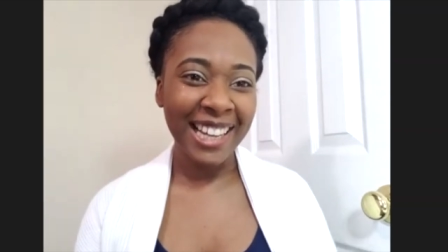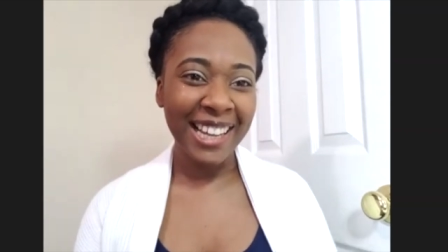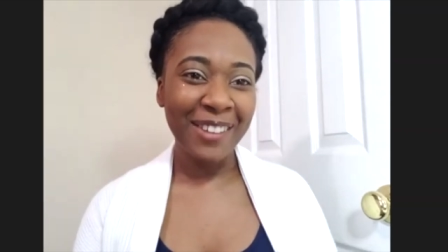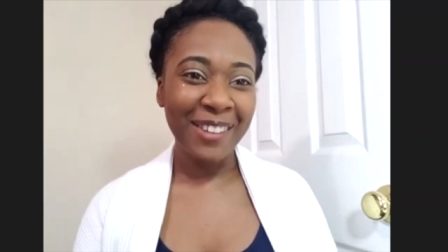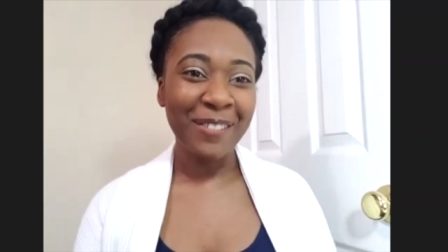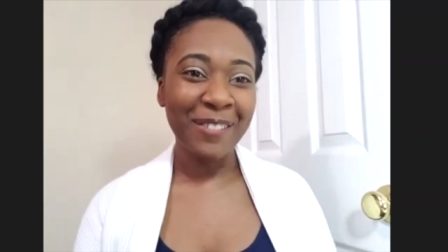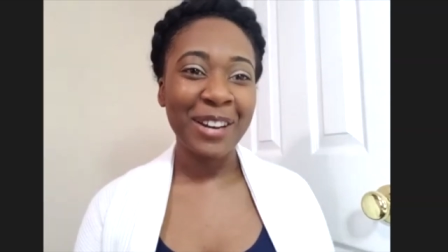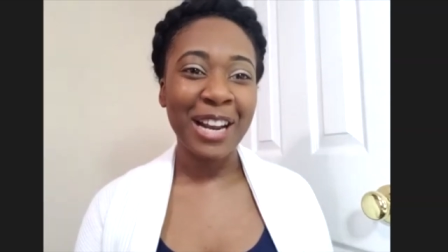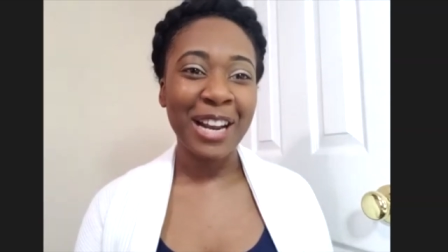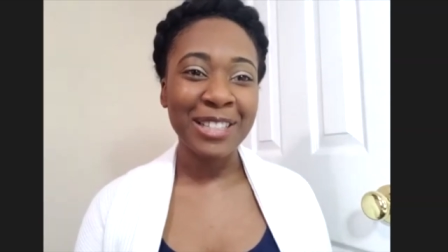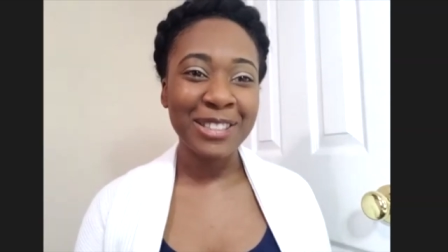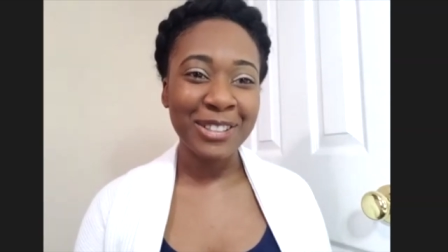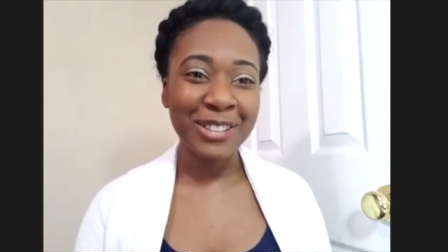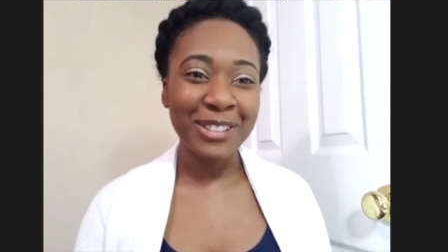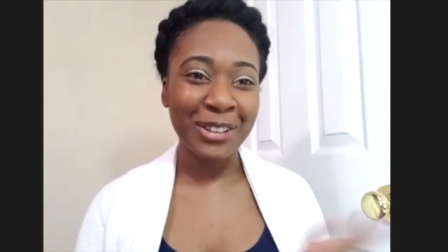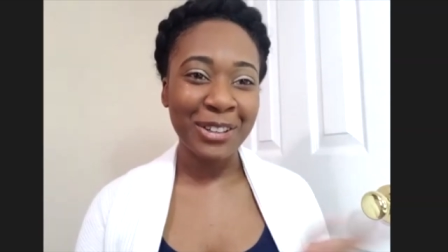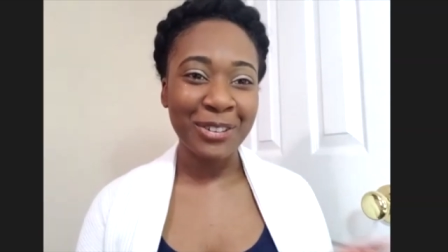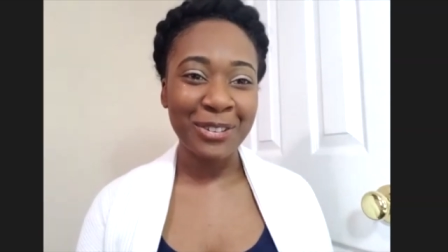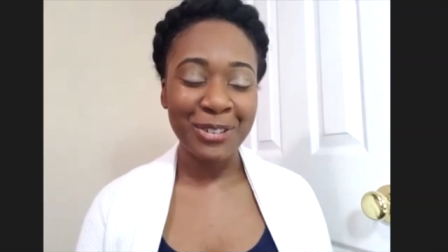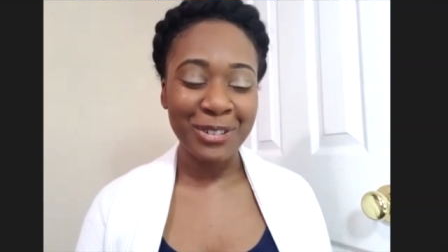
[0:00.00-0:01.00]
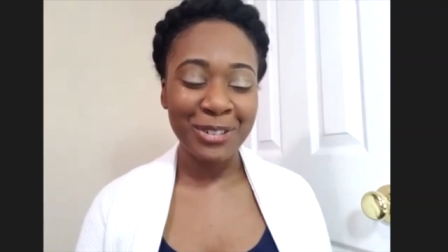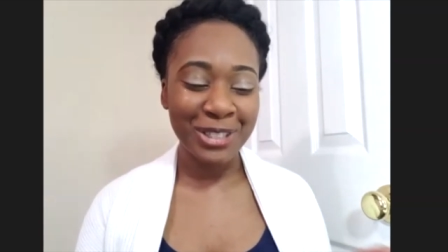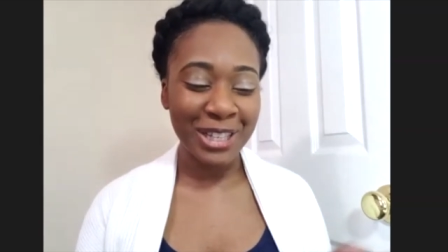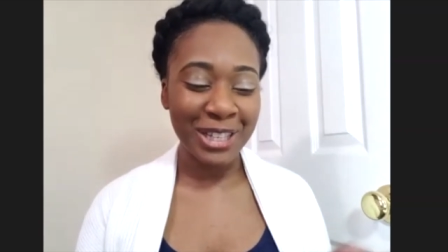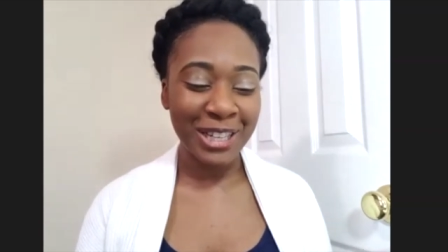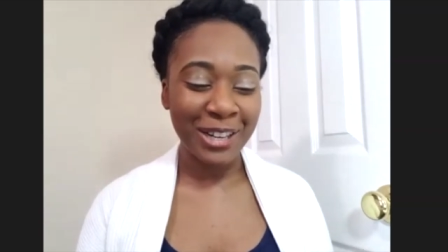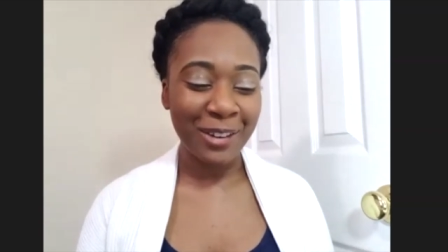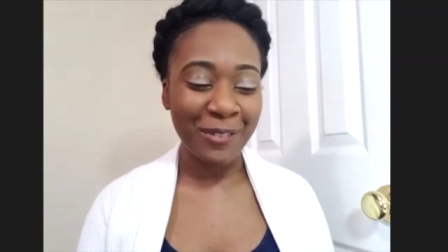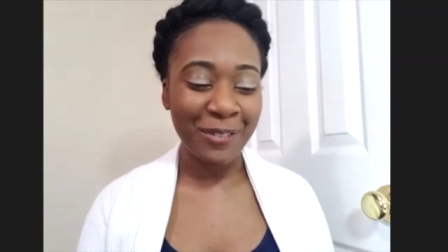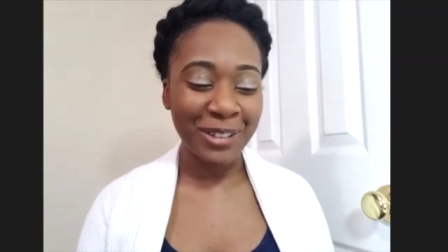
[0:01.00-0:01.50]
When I started
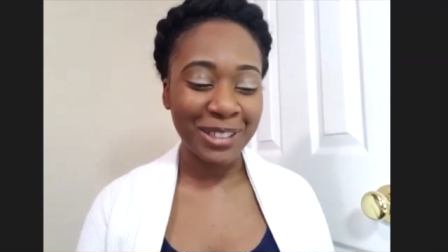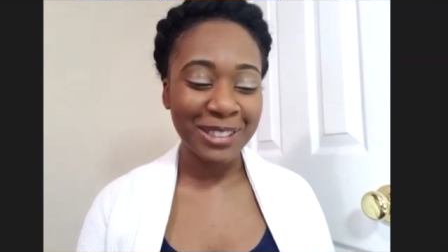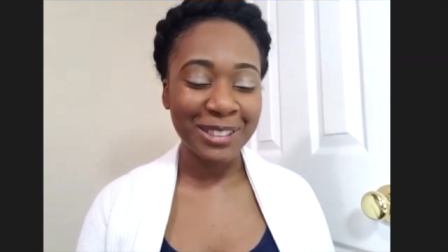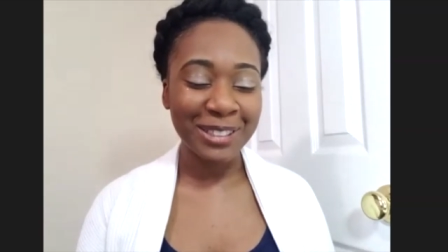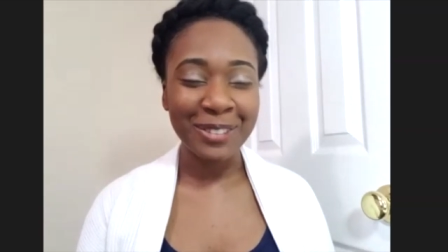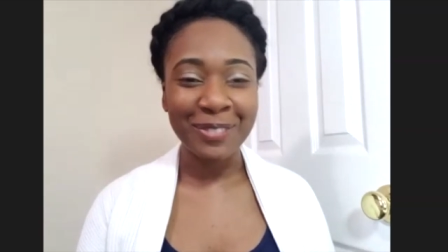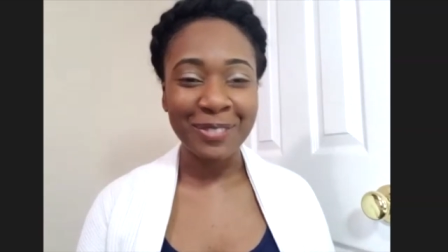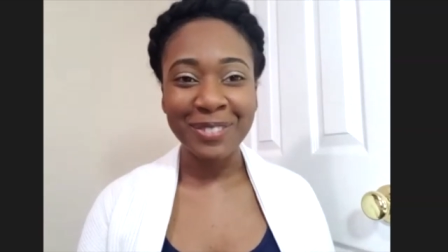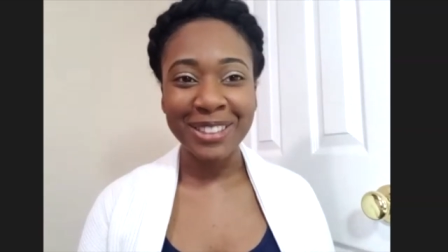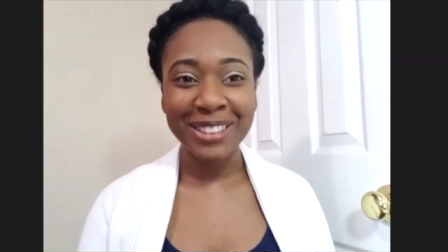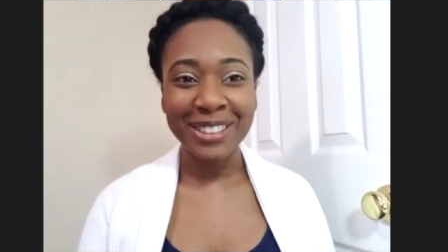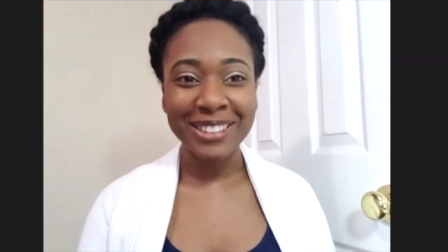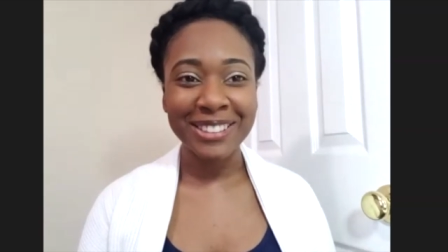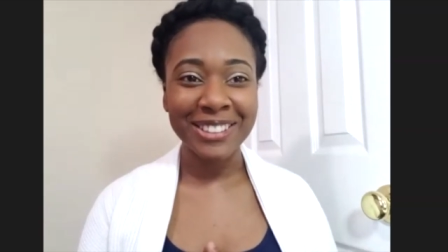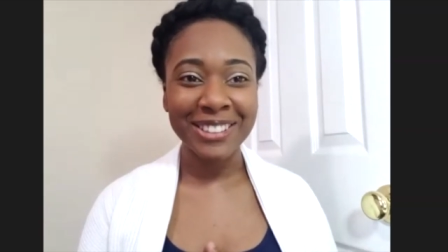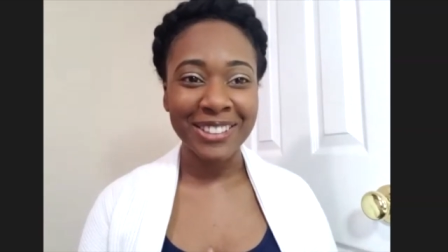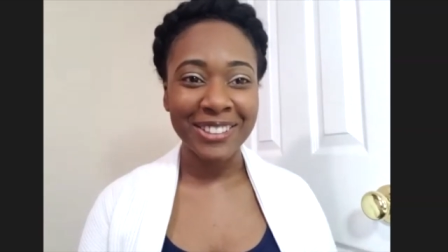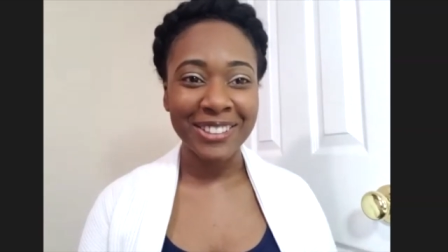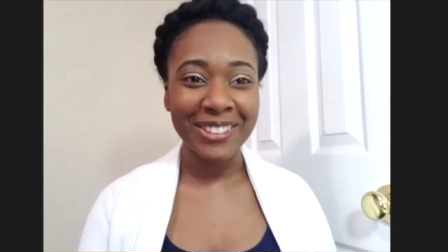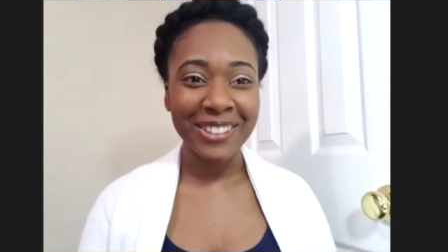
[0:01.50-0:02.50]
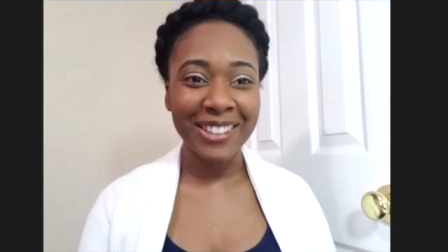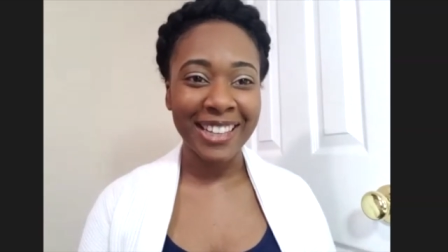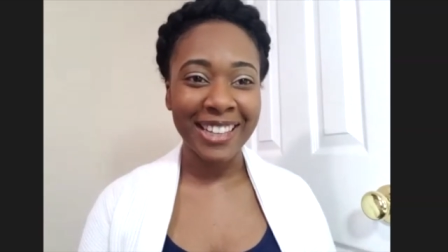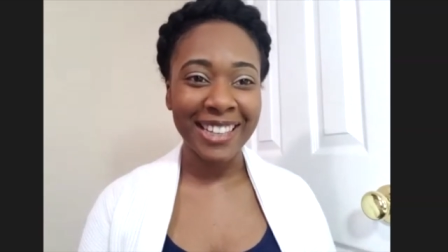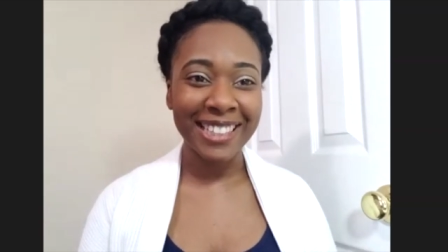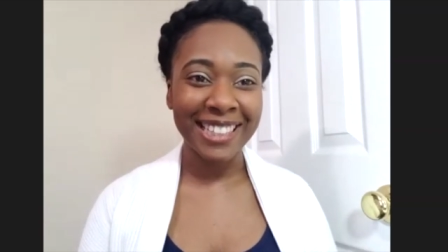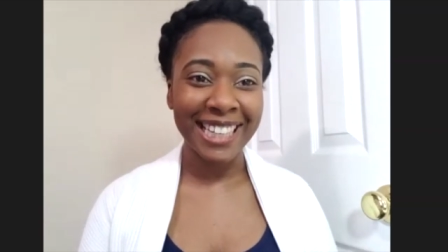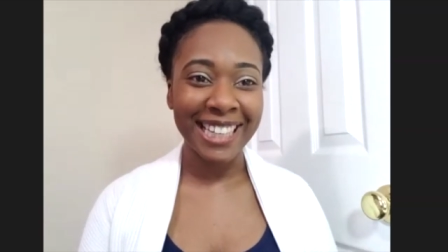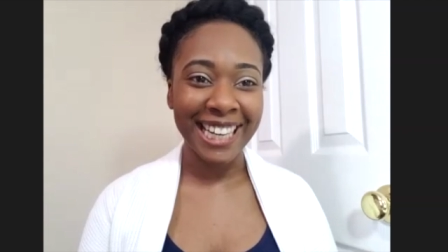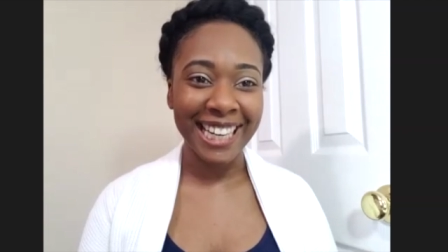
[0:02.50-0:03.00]
crocheting, I wanted something to look like
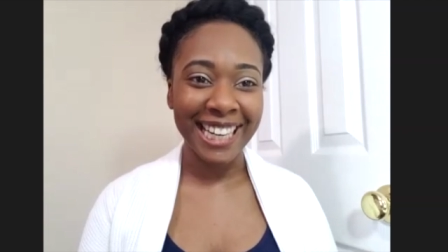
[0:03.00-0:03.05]
knit.